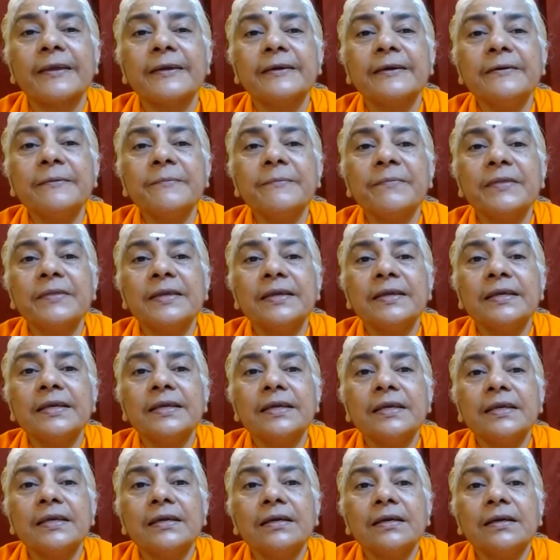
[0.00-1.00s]
No?
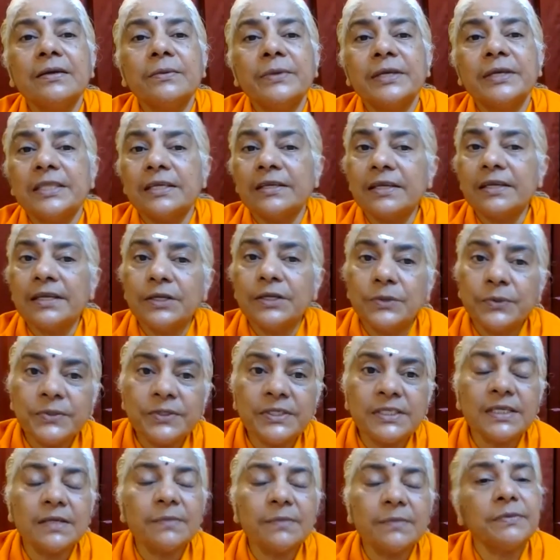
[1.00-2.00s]
Whether I
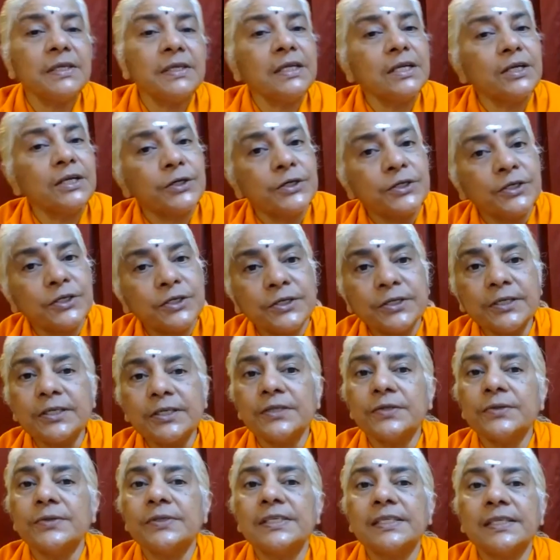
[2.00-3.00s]
know something or
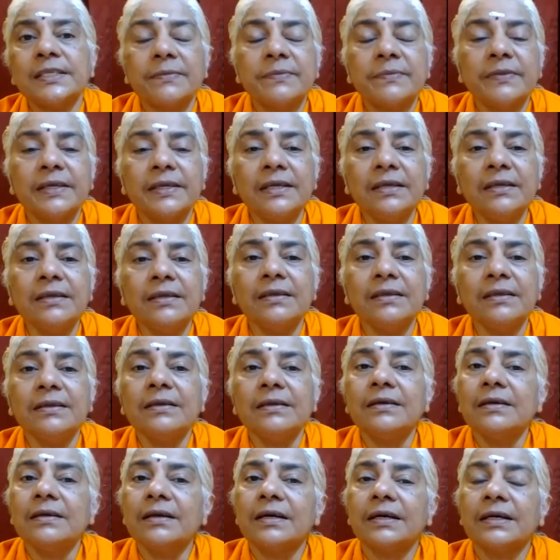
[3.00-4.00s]
not know something,
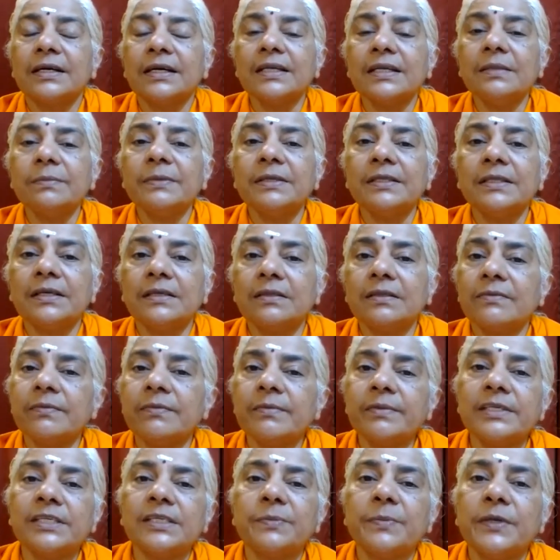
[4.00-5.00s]
Atma
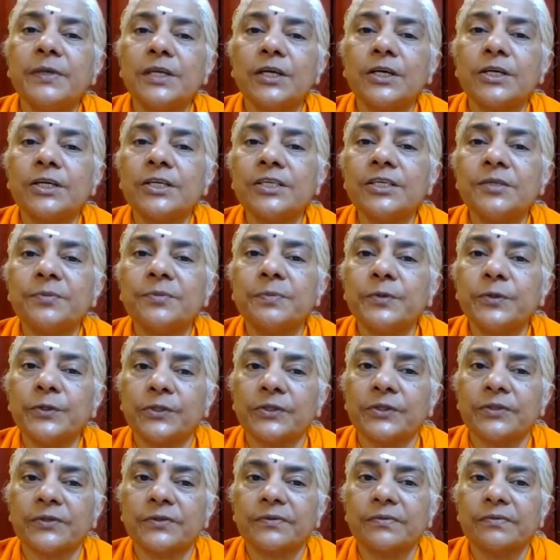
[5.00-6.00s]
Tattvam is beyond
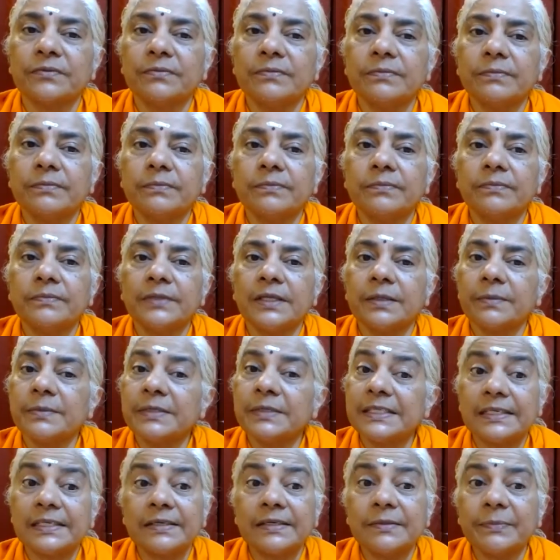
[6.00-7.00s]
both.
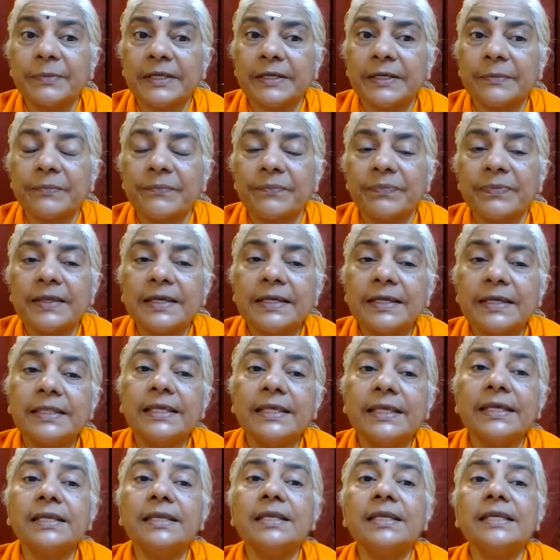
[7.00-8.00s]
Tamasaha param.
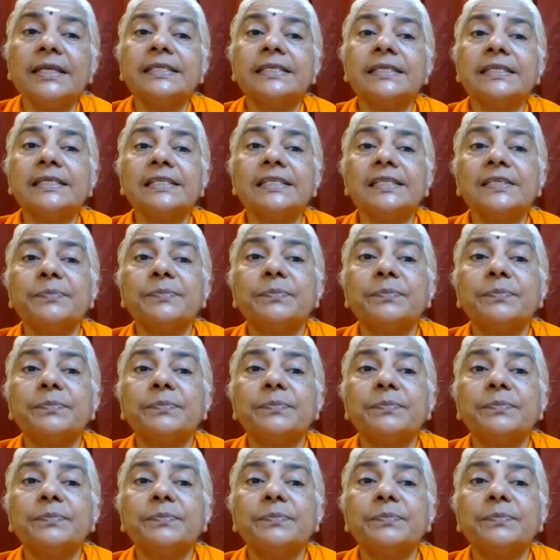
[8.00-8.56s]
Then it is